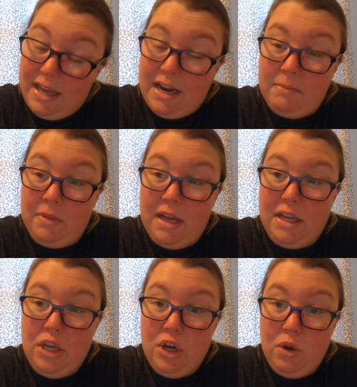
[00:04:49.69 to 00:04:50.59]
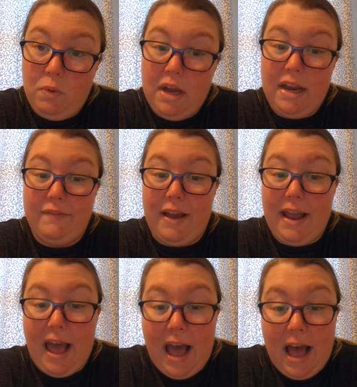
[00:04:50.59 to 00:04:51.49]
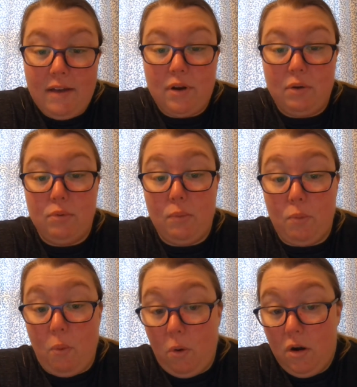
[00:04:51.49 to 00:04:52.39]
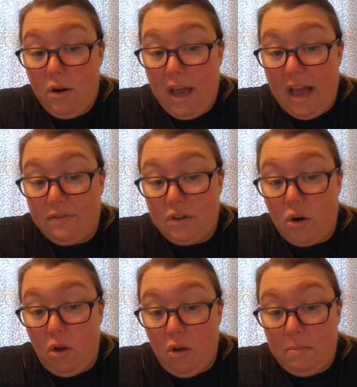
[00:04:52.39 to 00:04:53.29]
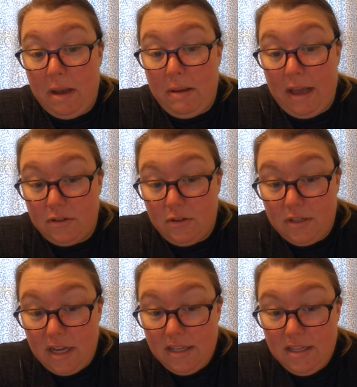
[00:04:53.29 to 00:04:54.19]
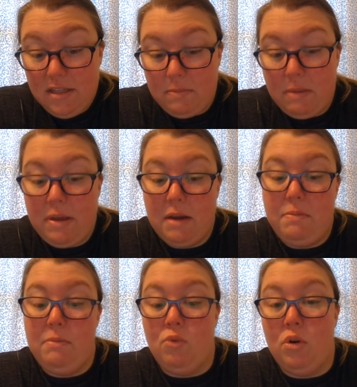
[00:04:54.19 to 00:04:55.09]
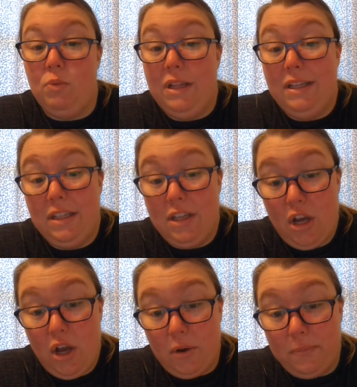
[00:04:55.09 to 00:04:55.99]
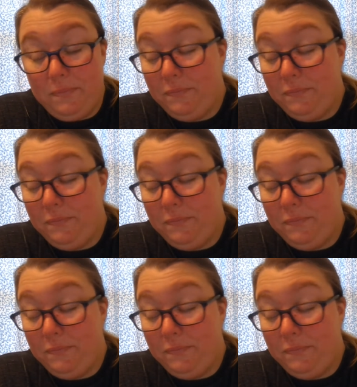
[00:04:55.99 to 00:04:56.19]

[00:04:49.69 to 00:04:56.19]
And I'm like, you know what? If I have a reward after all my exercises, maybe I'd be more willing to go.